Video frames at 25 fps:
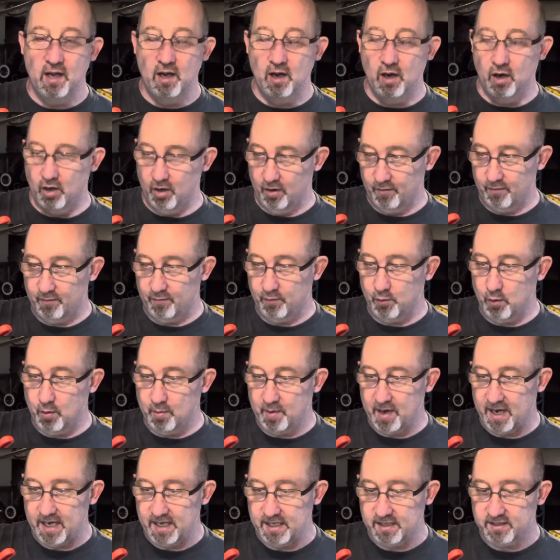or
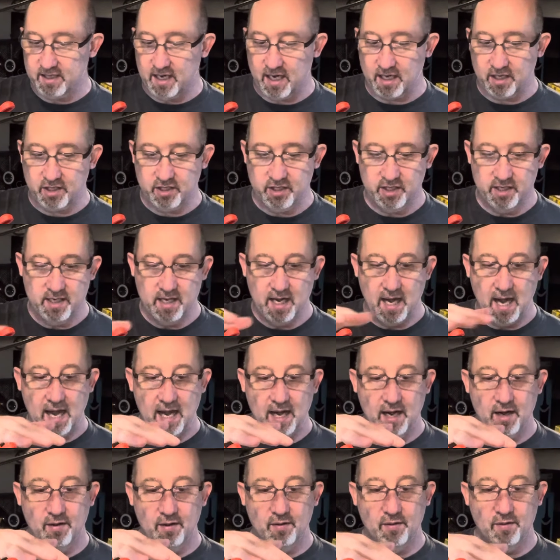4x8 section
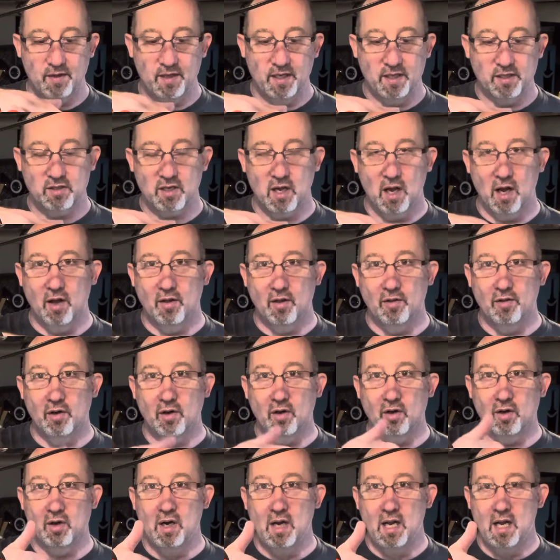and this
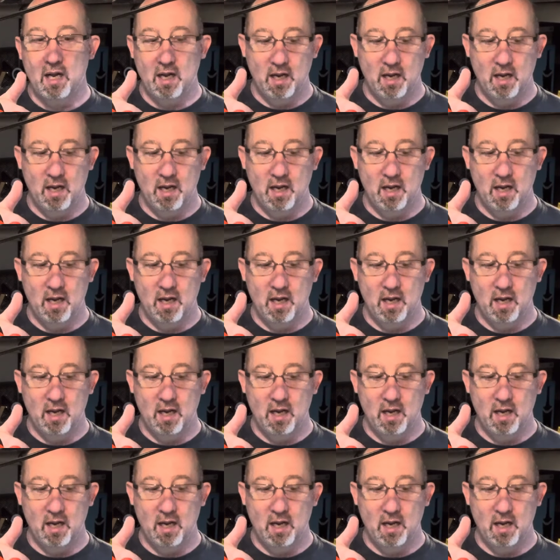other,